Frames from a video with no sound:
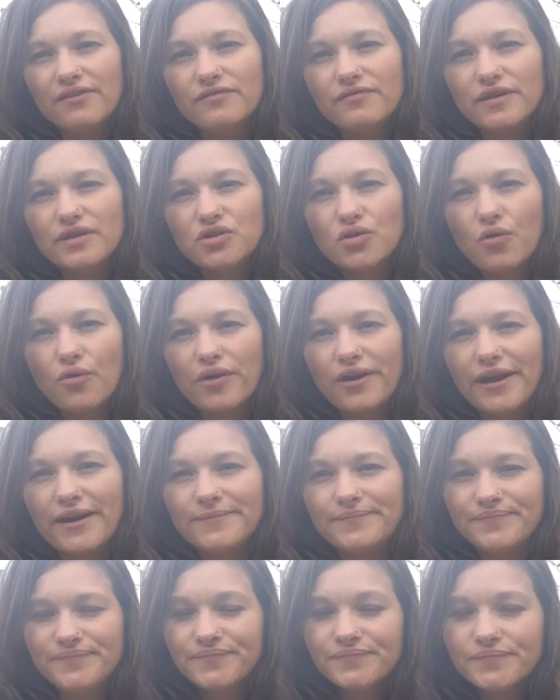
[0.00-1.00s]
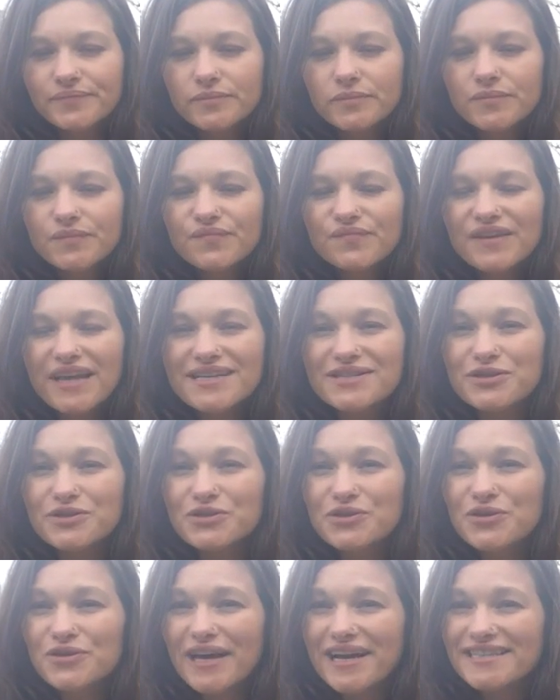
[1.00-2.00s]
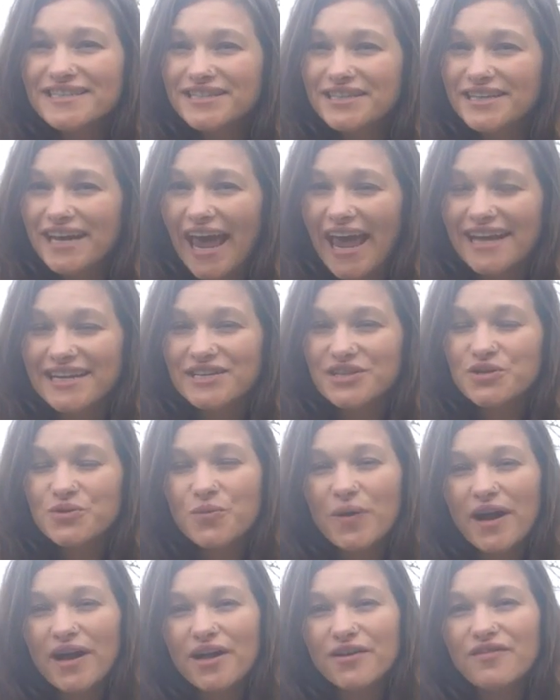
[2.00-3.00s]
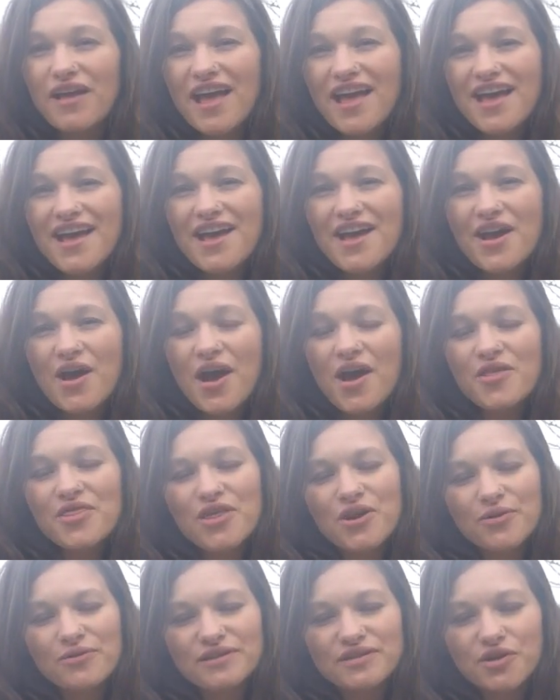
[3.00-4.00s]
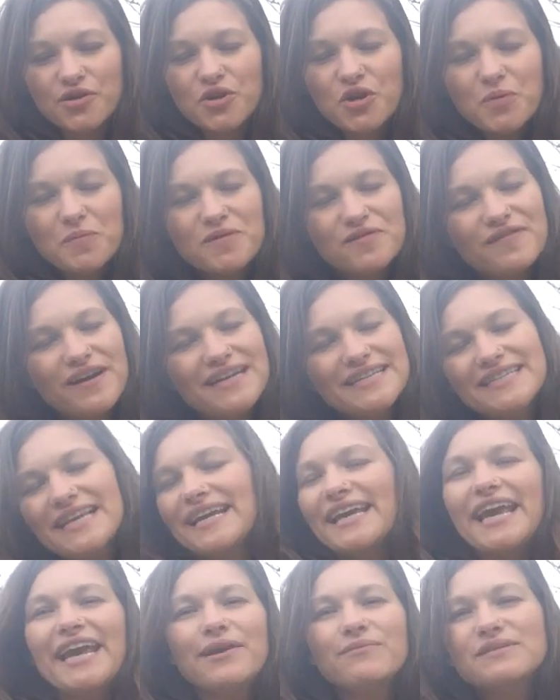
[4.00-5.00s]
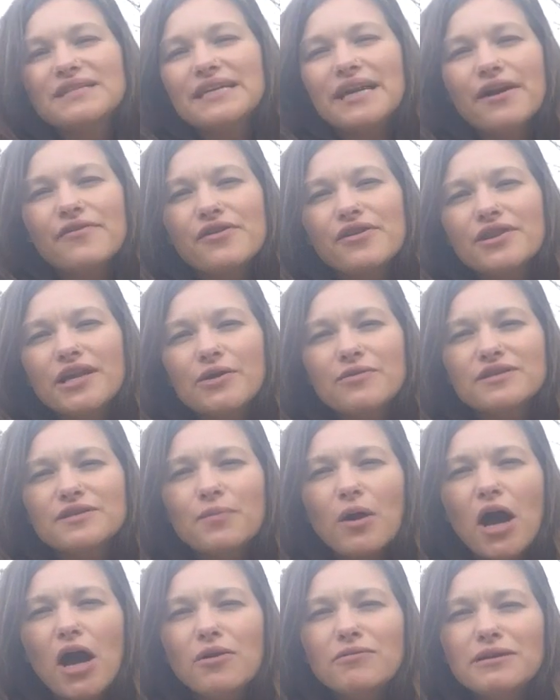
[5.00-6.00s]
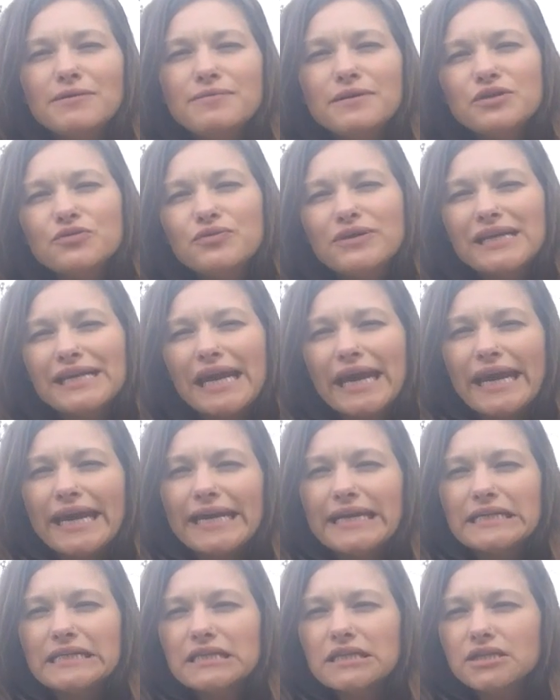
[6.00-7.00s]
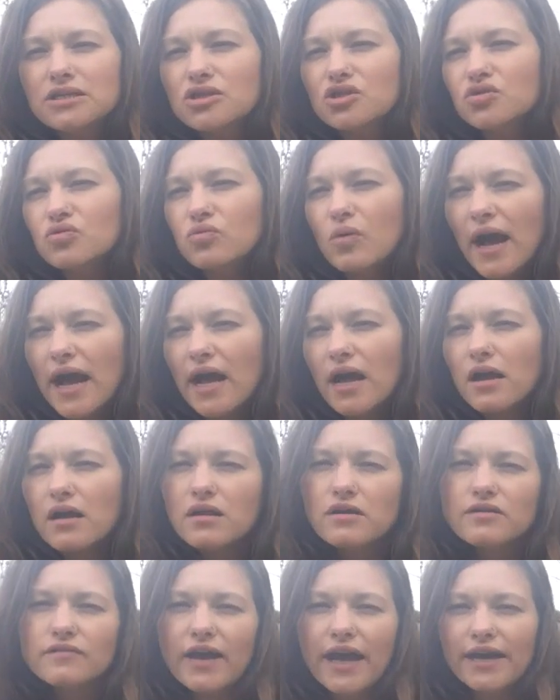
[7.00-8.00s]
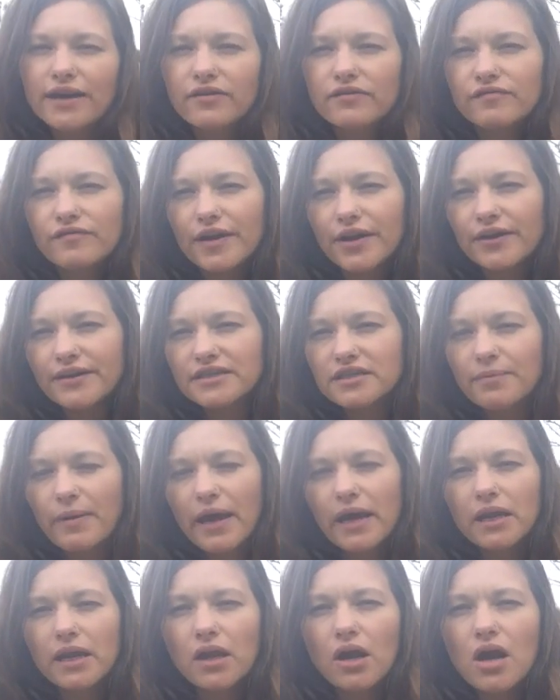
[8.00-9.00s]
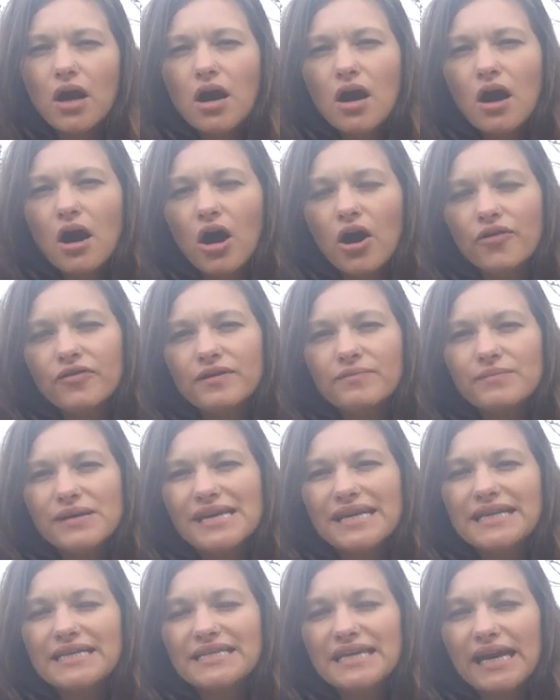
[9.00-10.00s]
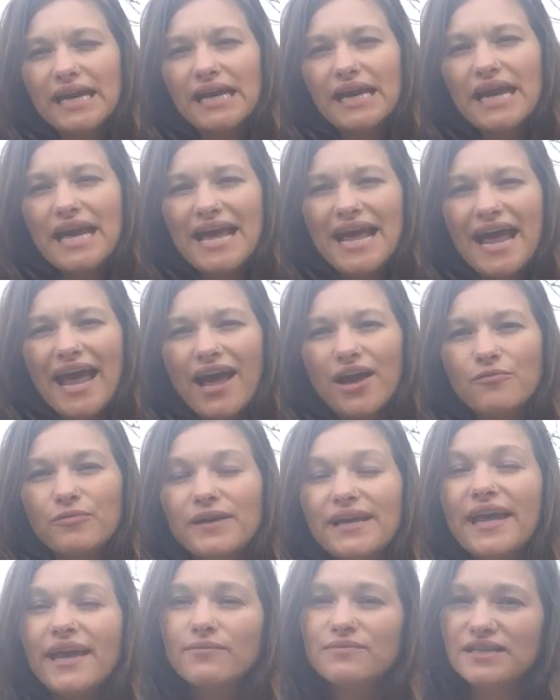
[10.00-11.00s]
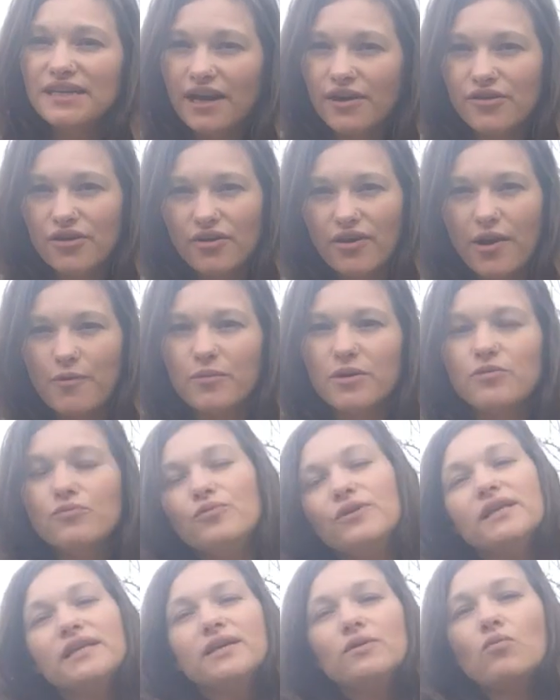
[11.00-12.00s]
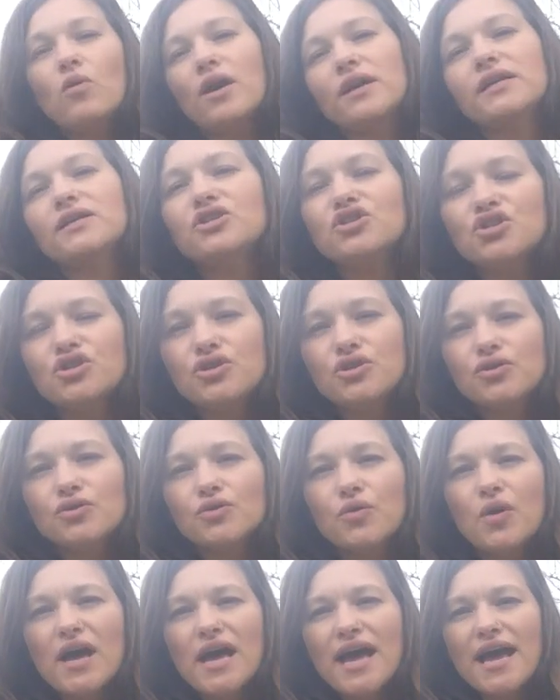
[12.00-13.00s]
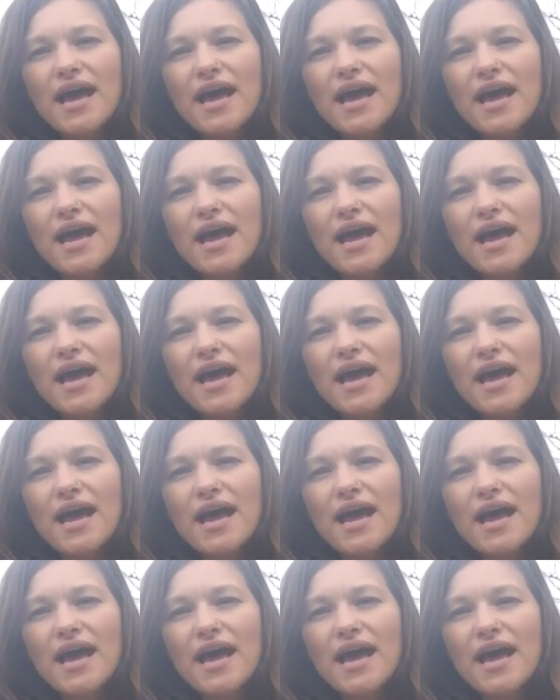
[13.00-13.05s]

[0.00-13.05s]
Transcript: in Victoria. So 2012, there was a group of us that came together. There was probably between 8 and 12, kind of varied depending on the meeting day. And we came together and we really wanted to